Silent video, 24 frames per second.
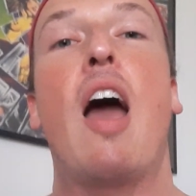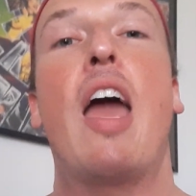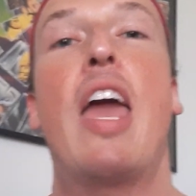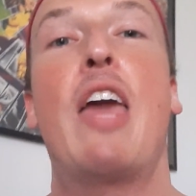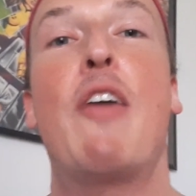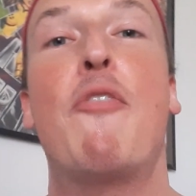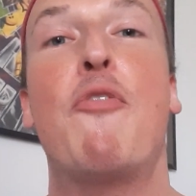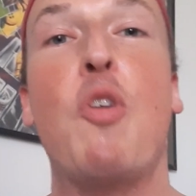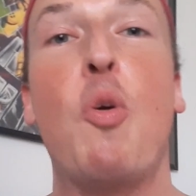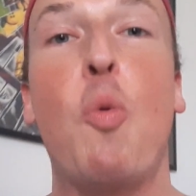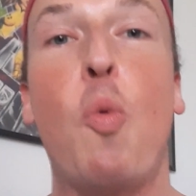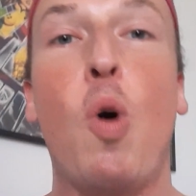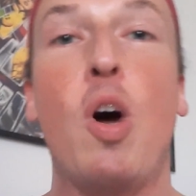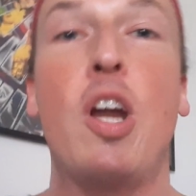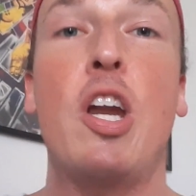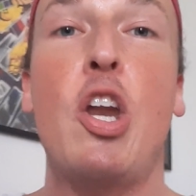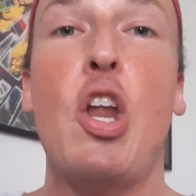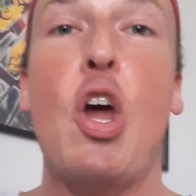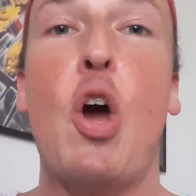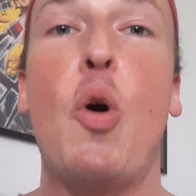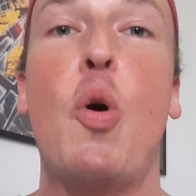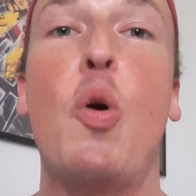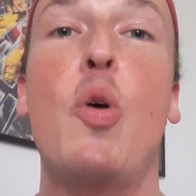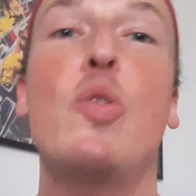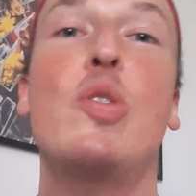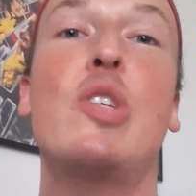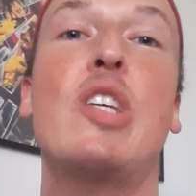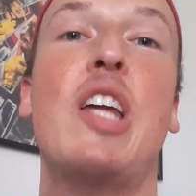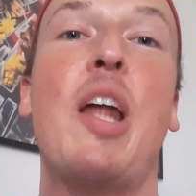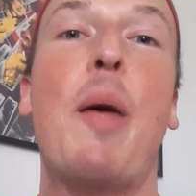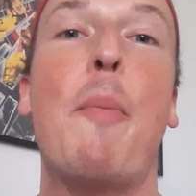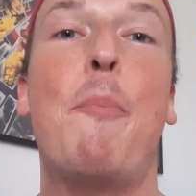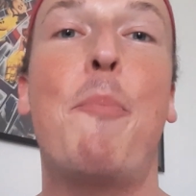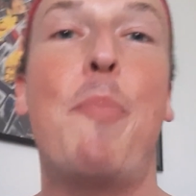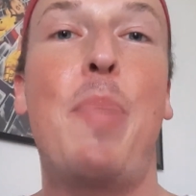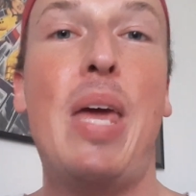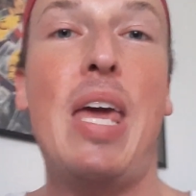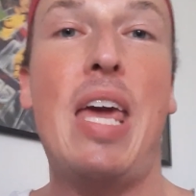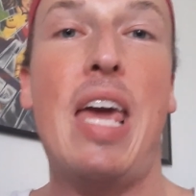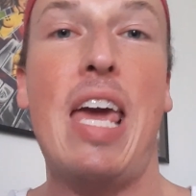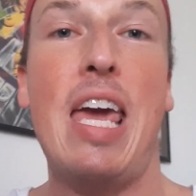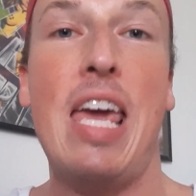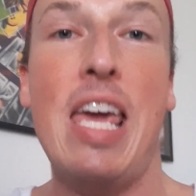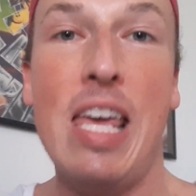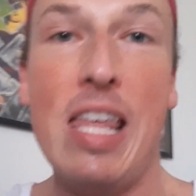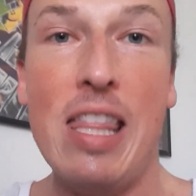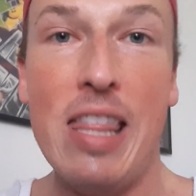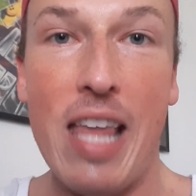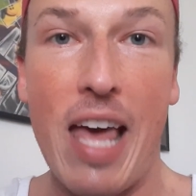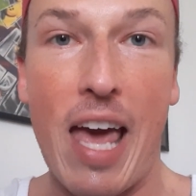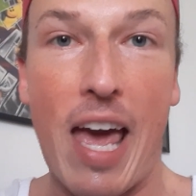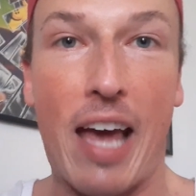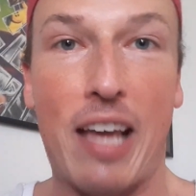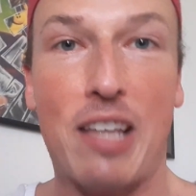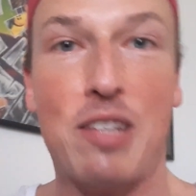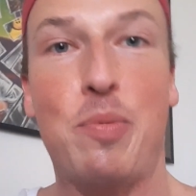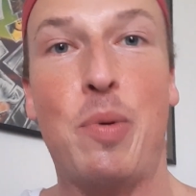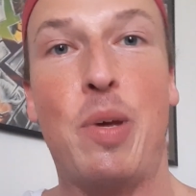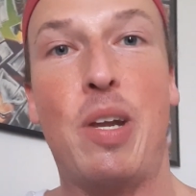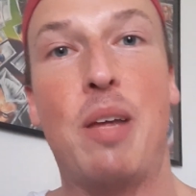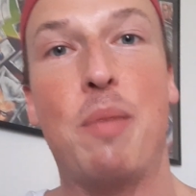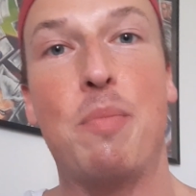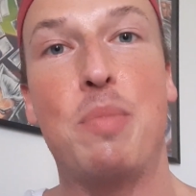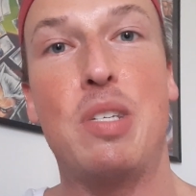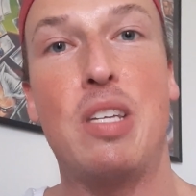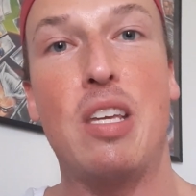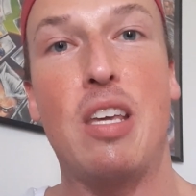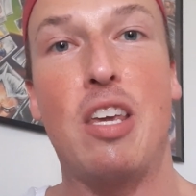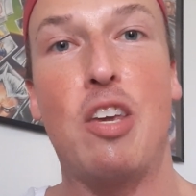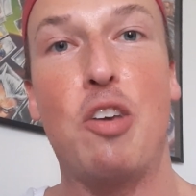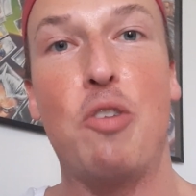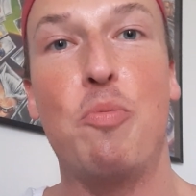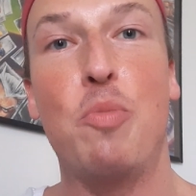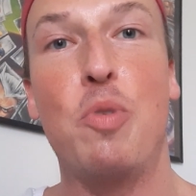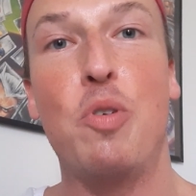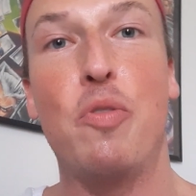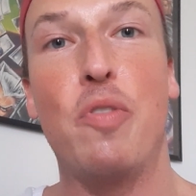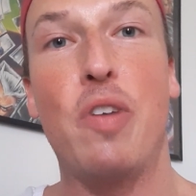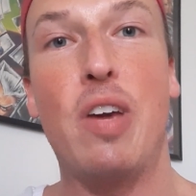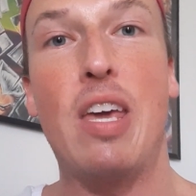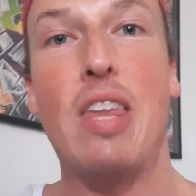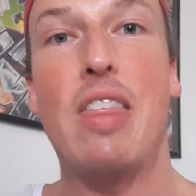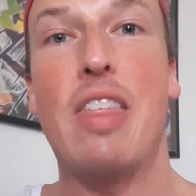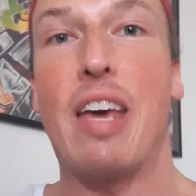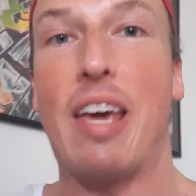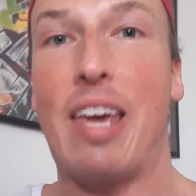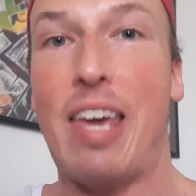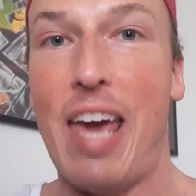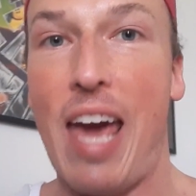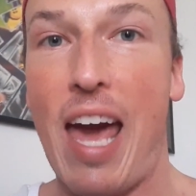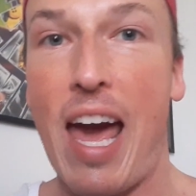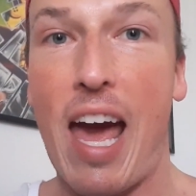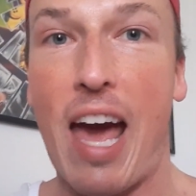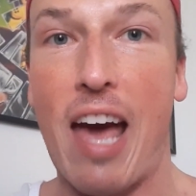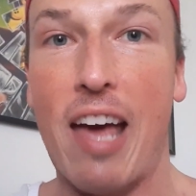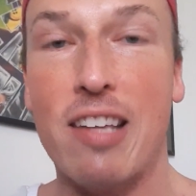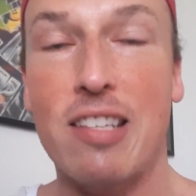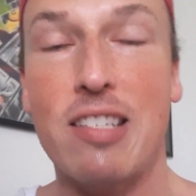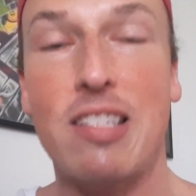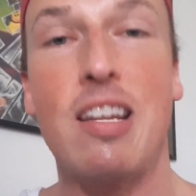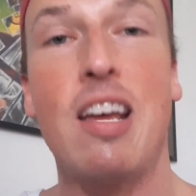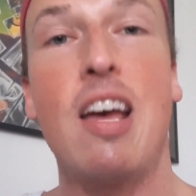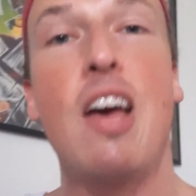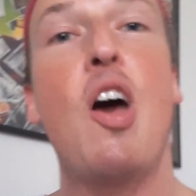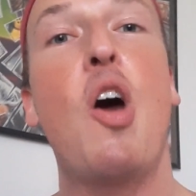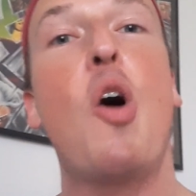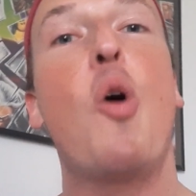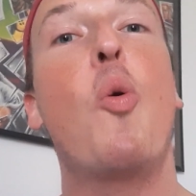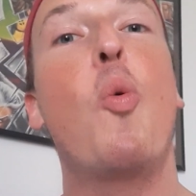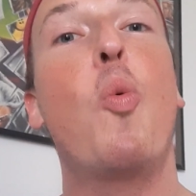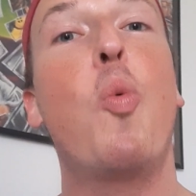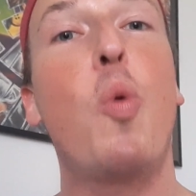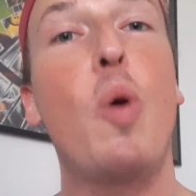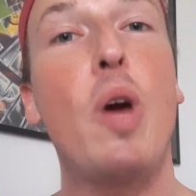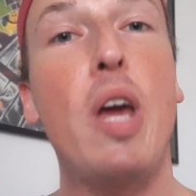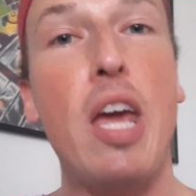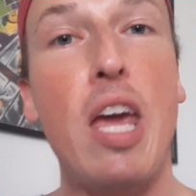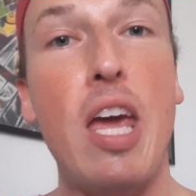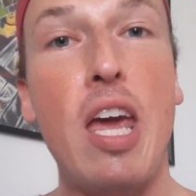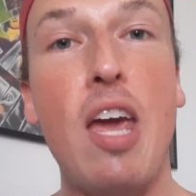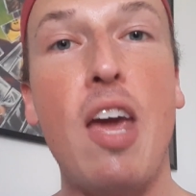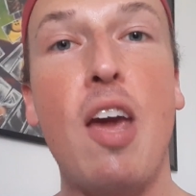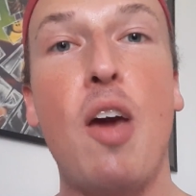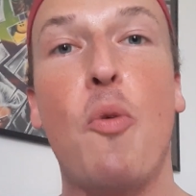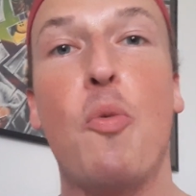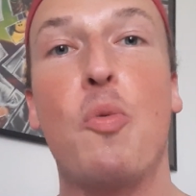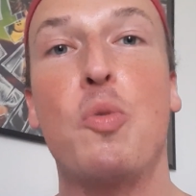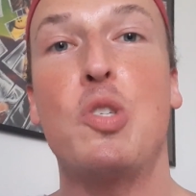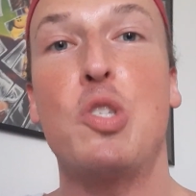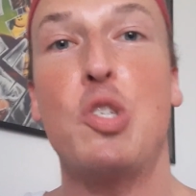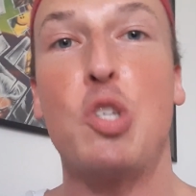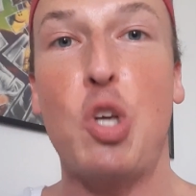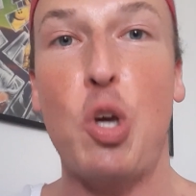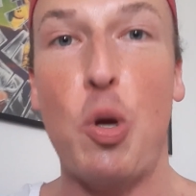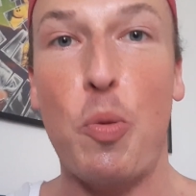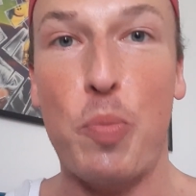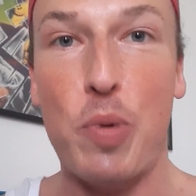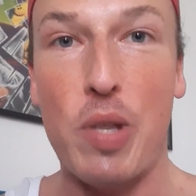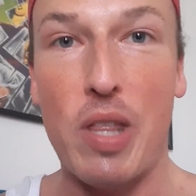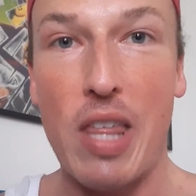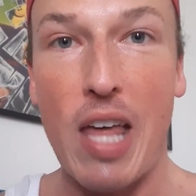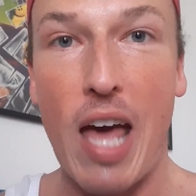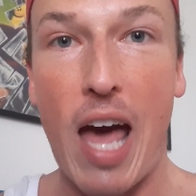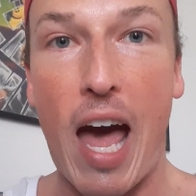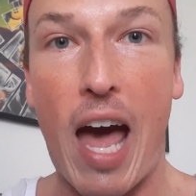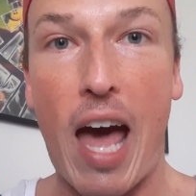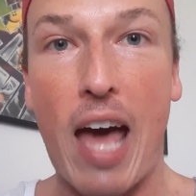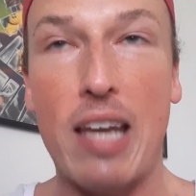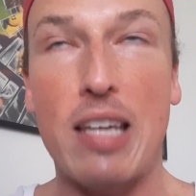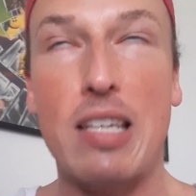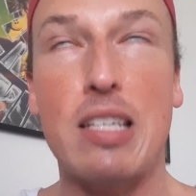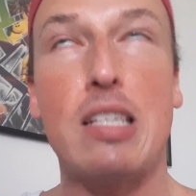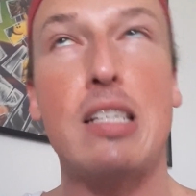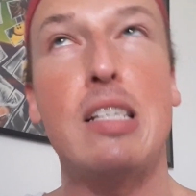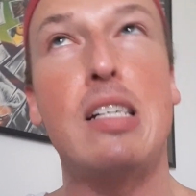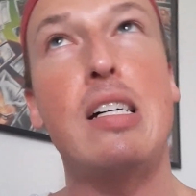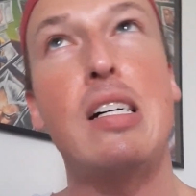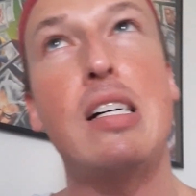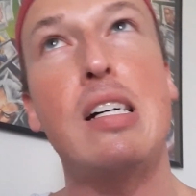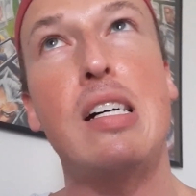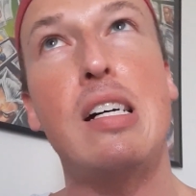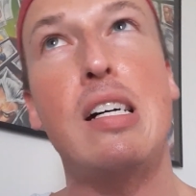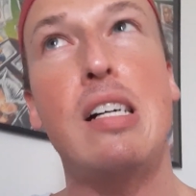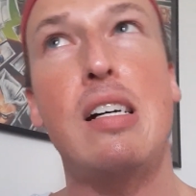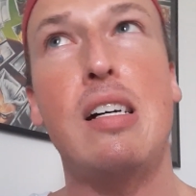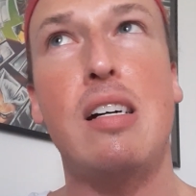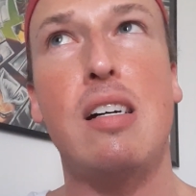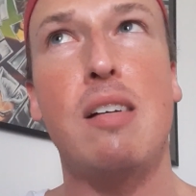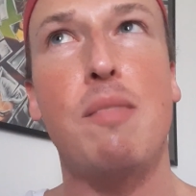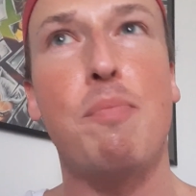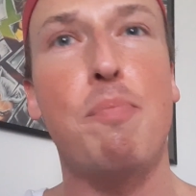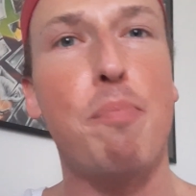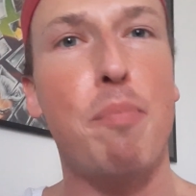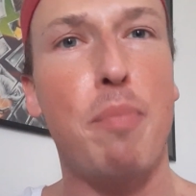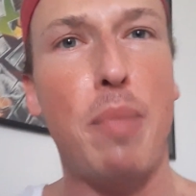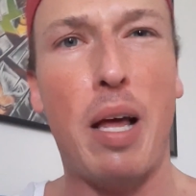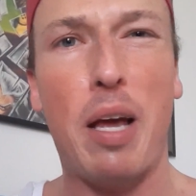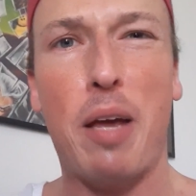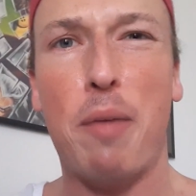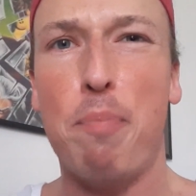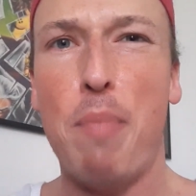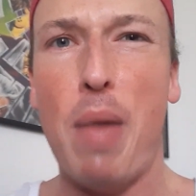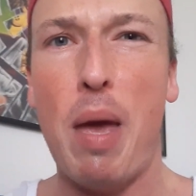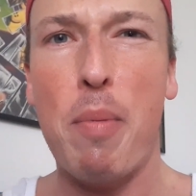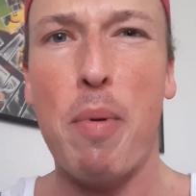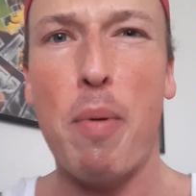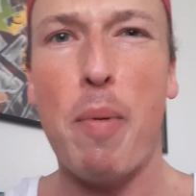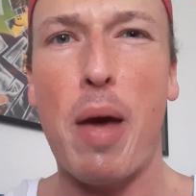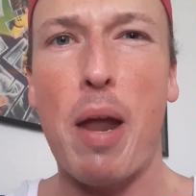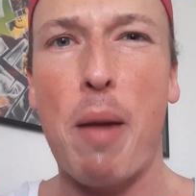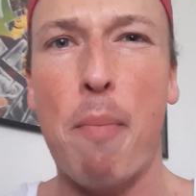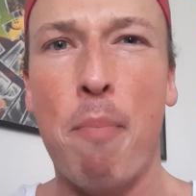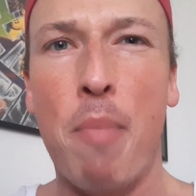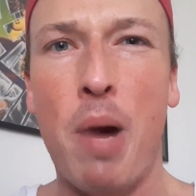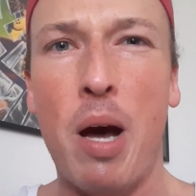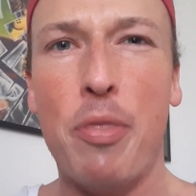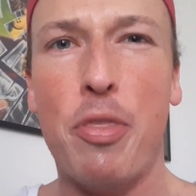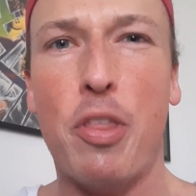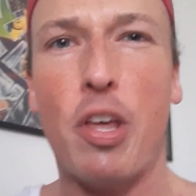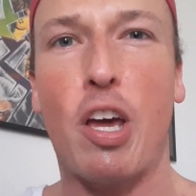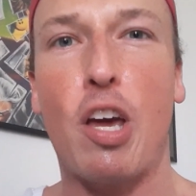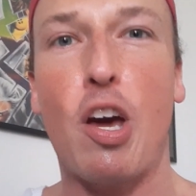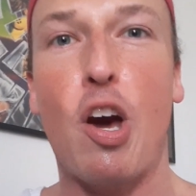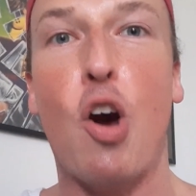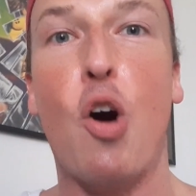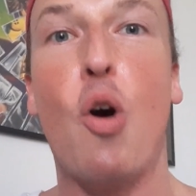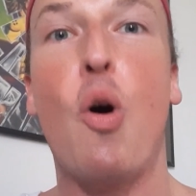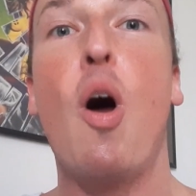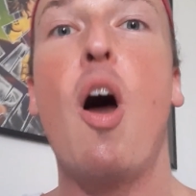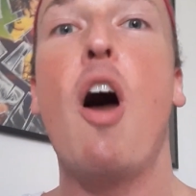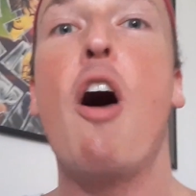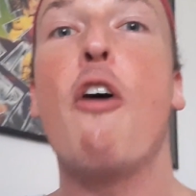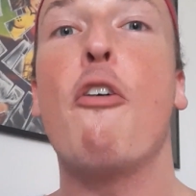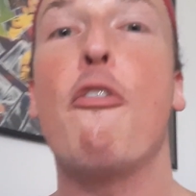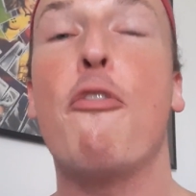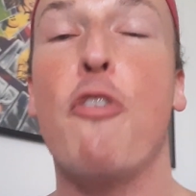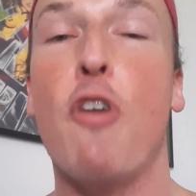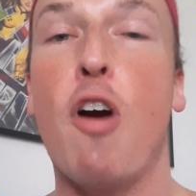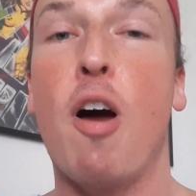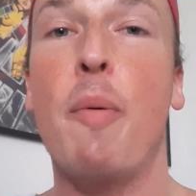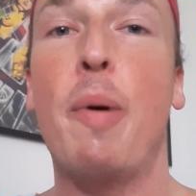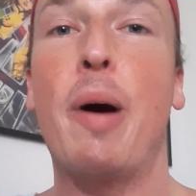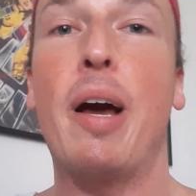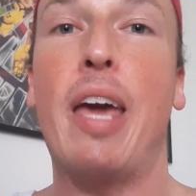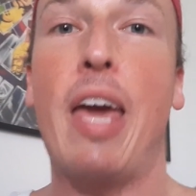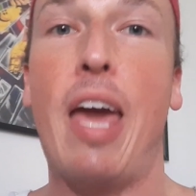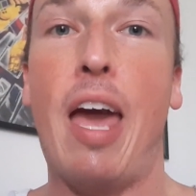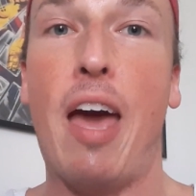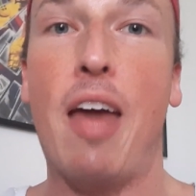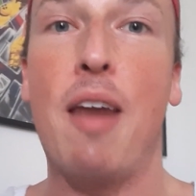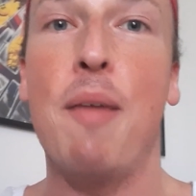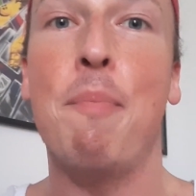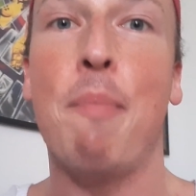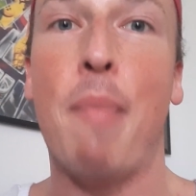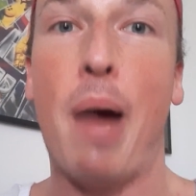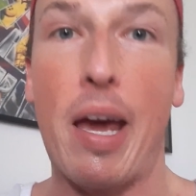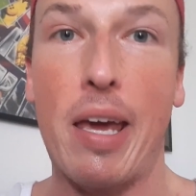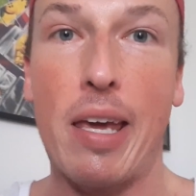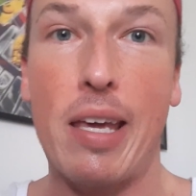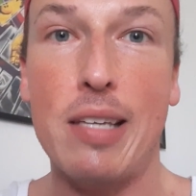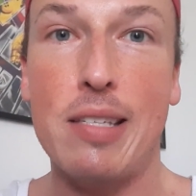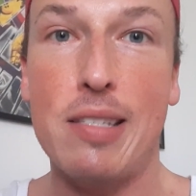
if you want to know who's going to be in the X Men MCU movie, the cast, we scooped that uh, like maybe about a month ago from again Mikey